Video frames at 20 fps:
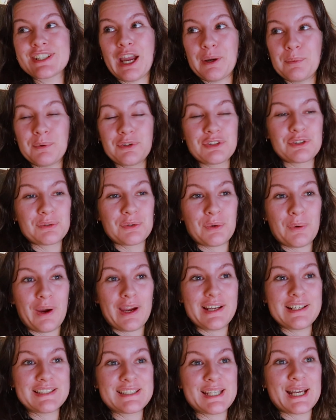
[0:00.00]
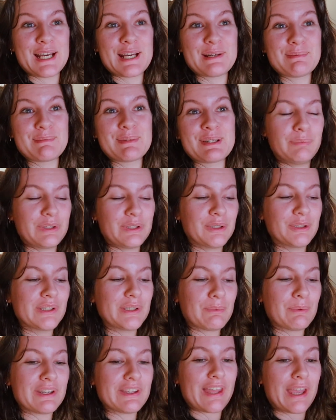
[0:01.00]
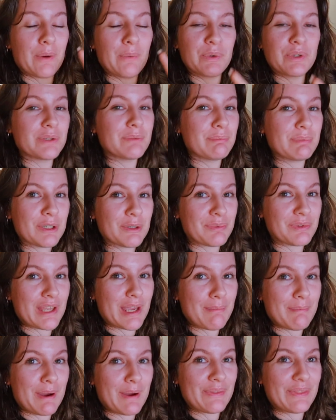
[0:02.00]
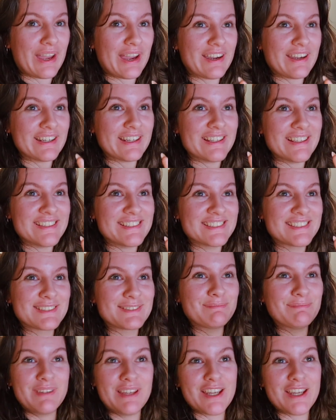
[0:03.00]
I want some quiet time, but the only way that I wouldn't be upset about that is